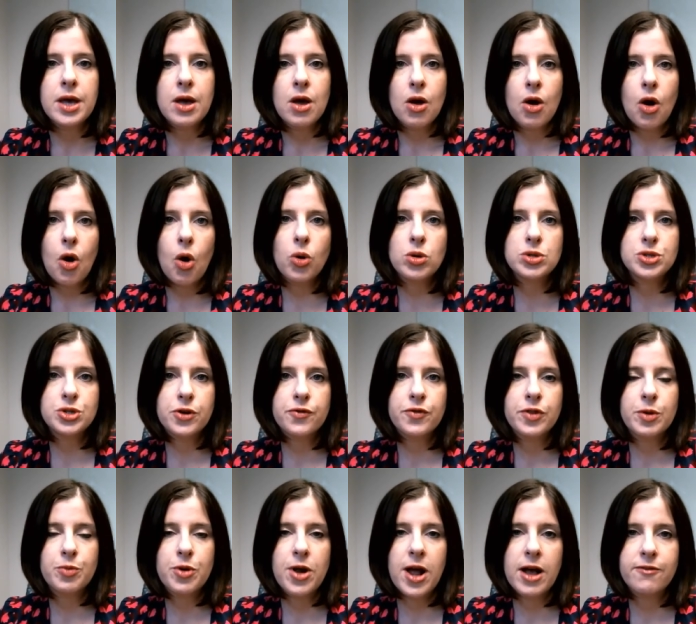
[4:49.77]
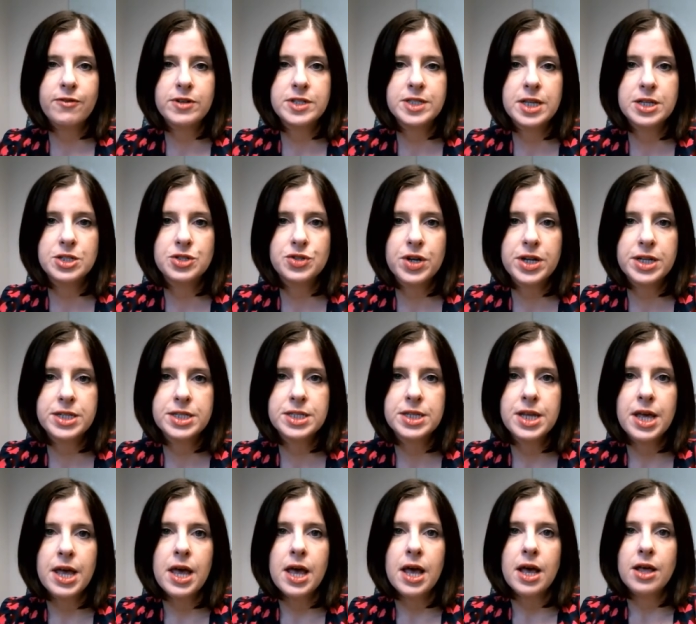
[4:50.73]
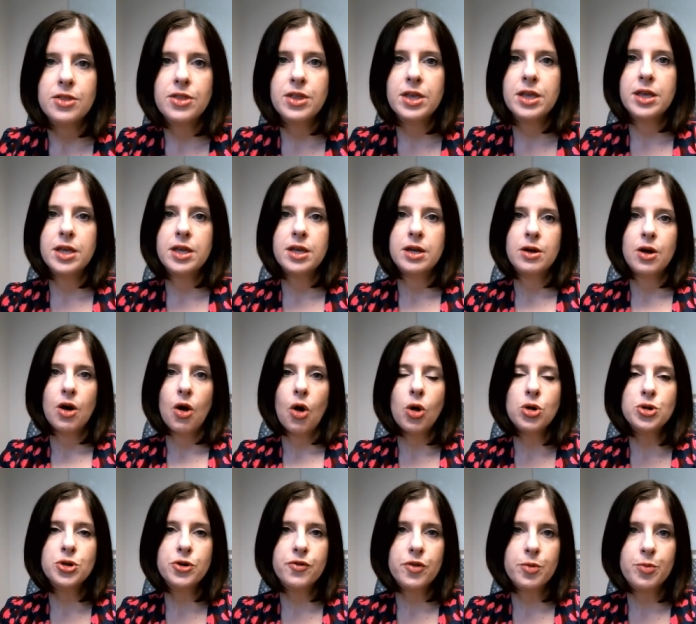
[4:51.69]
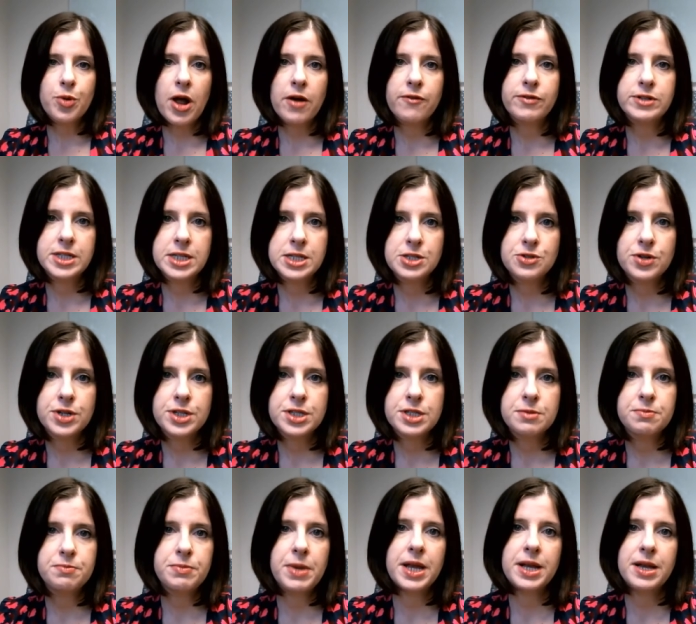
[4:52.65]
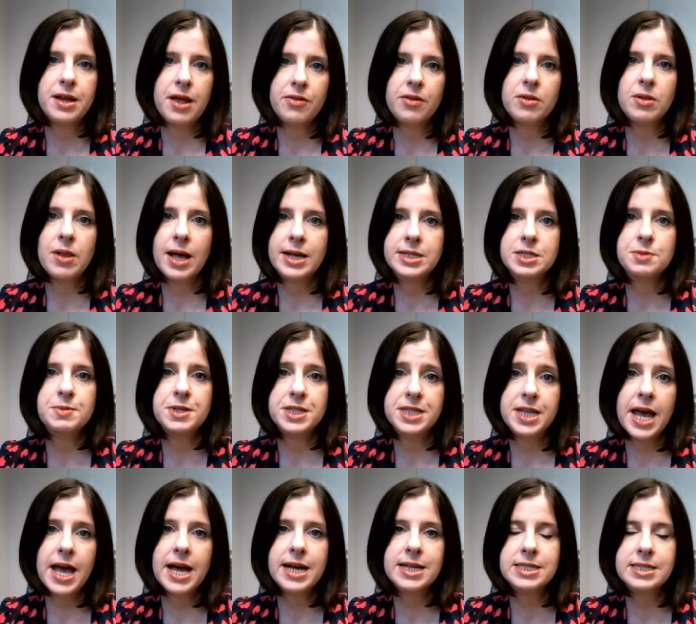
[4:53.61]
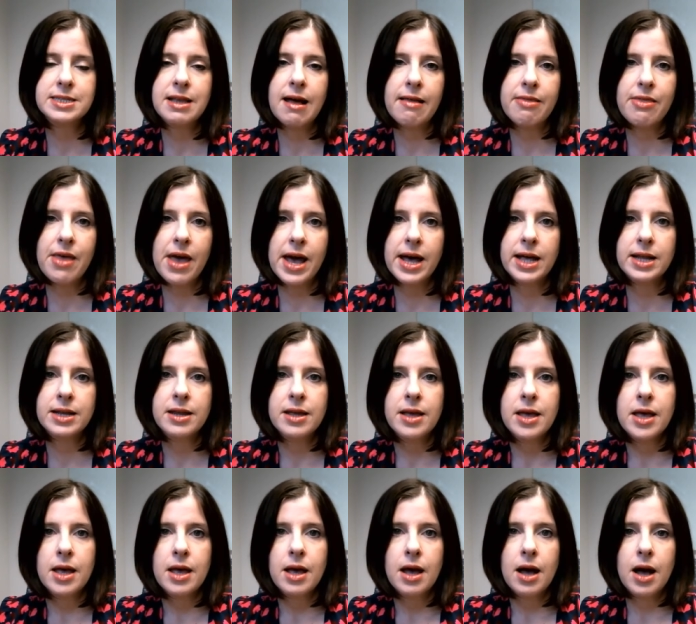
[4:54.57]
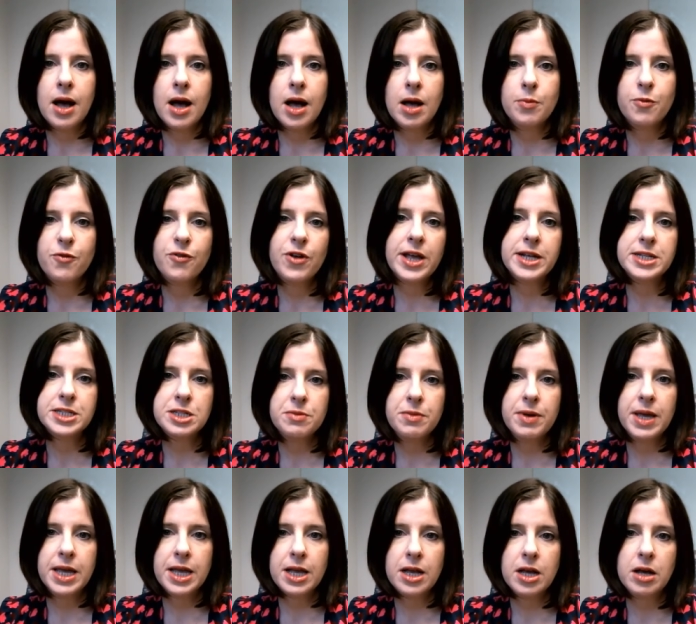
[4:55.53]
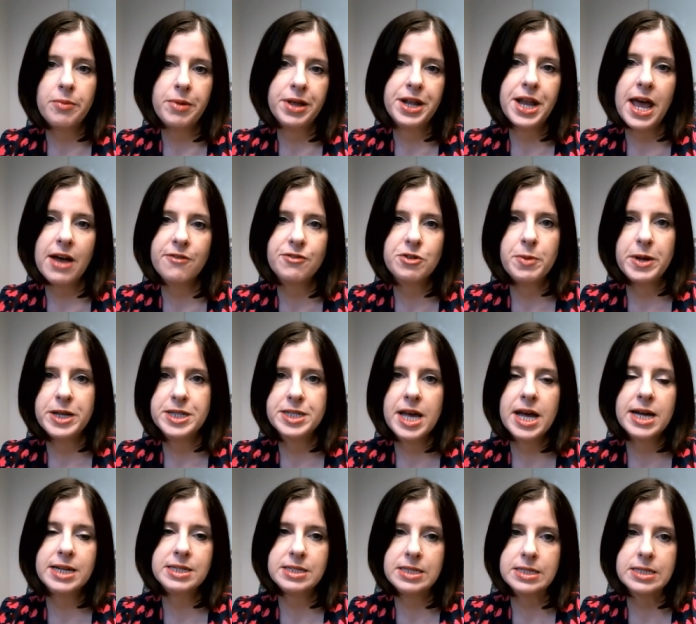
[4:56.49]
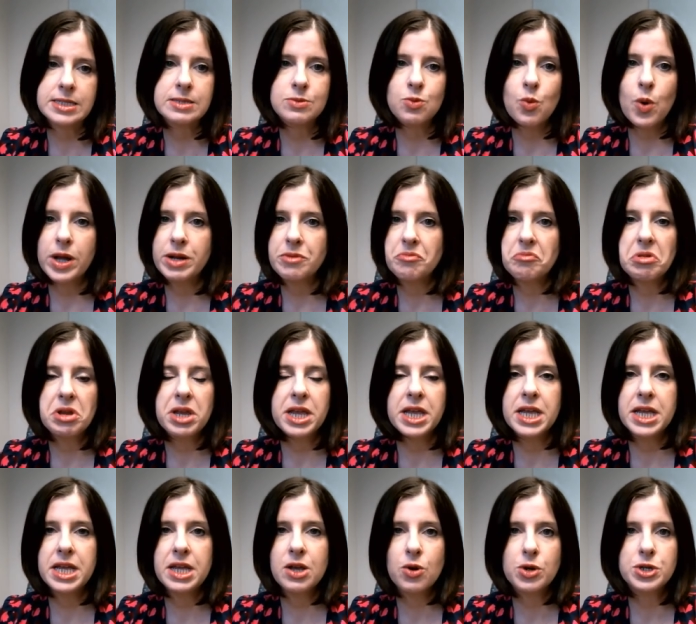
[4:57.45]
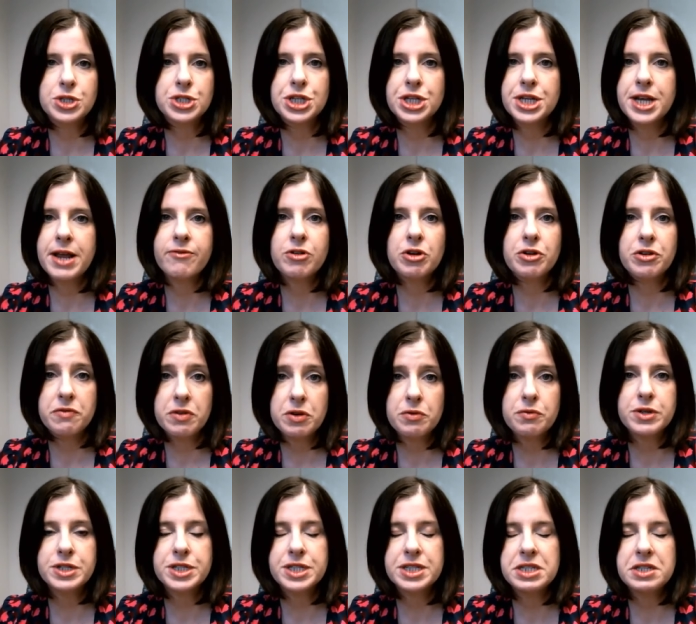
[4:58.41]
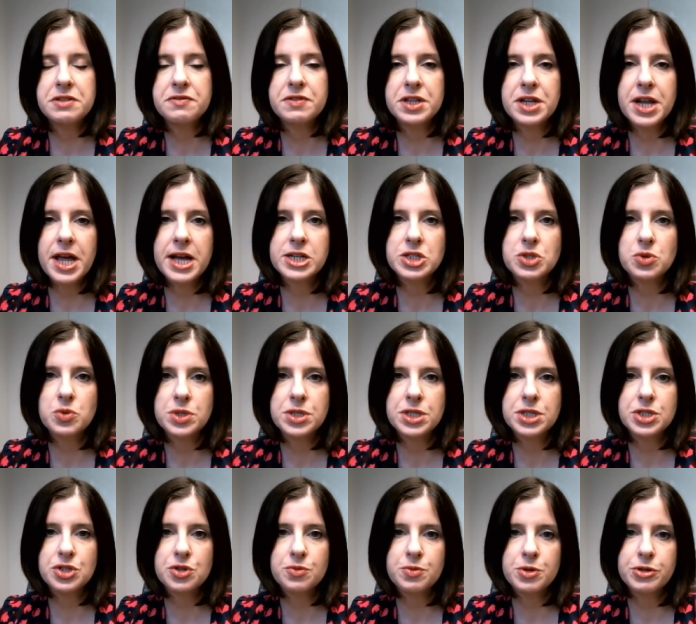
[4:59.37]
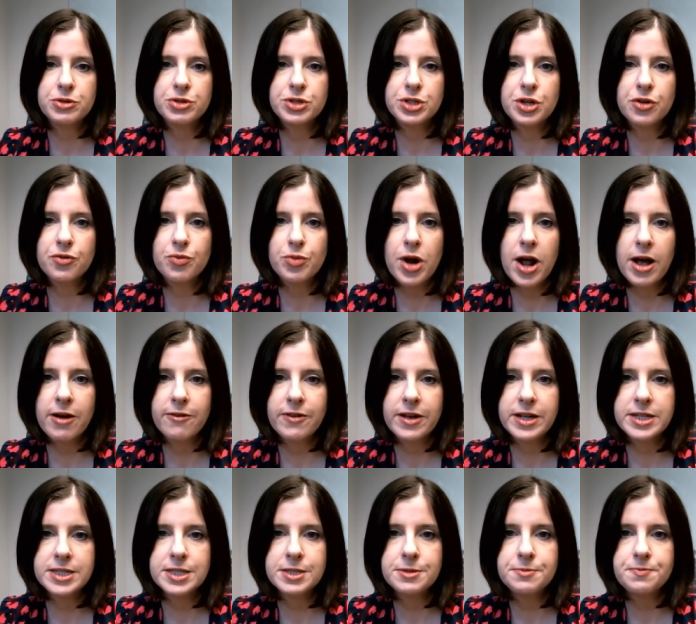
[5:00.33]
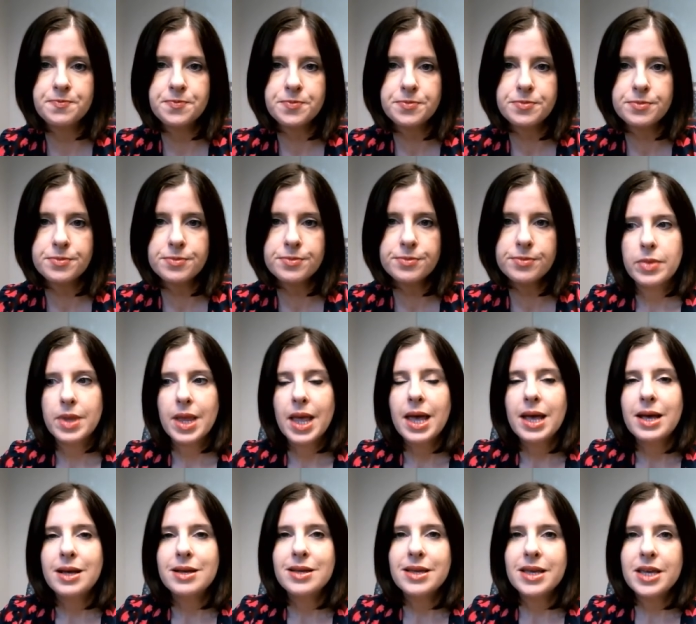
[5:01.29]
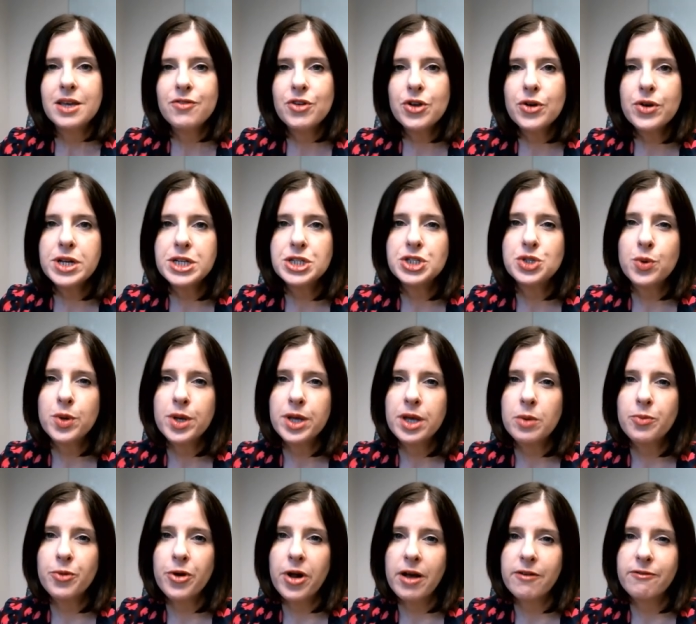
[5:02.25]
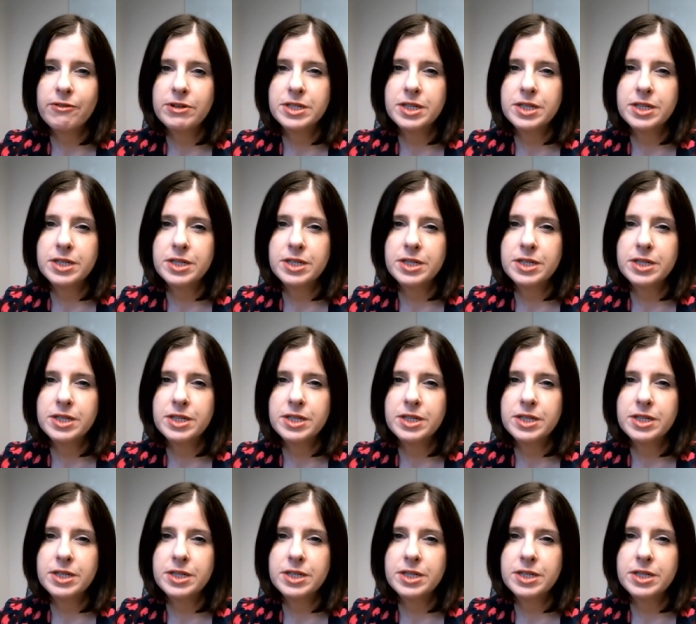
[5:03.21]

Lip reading: holder of the profits interest, the holder of the profits interest may nonetheless be taxed on that phantom income and have to pay taxes when he or she never even received an actual distribution of profits. If you're issuing a profits